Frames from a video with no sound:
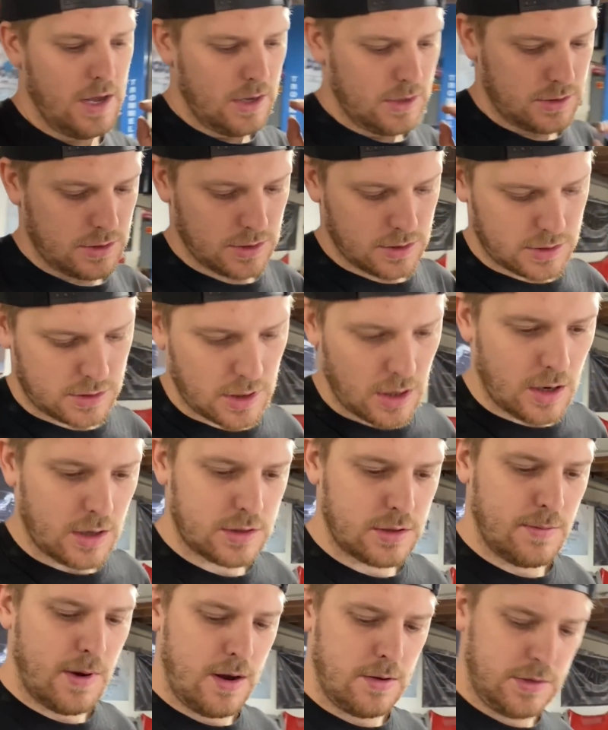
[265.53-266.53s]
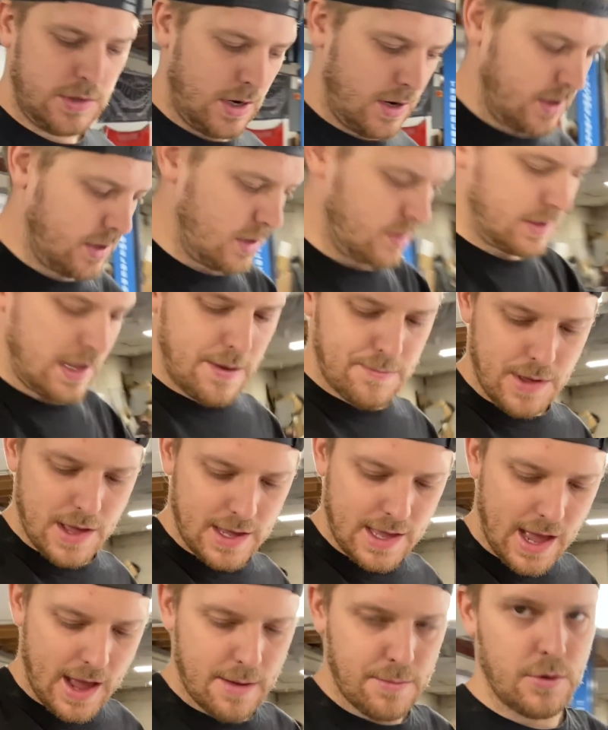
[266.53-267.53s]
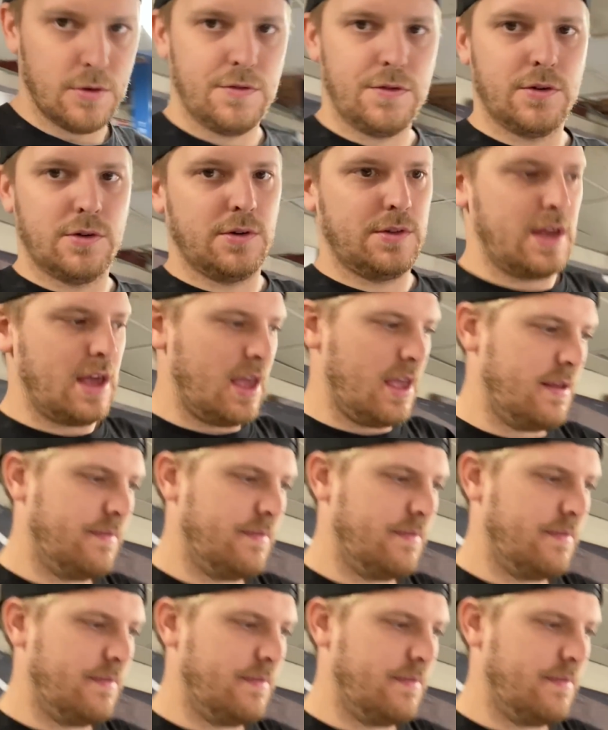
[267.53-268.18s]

to the starter motor, use that bit of cable for the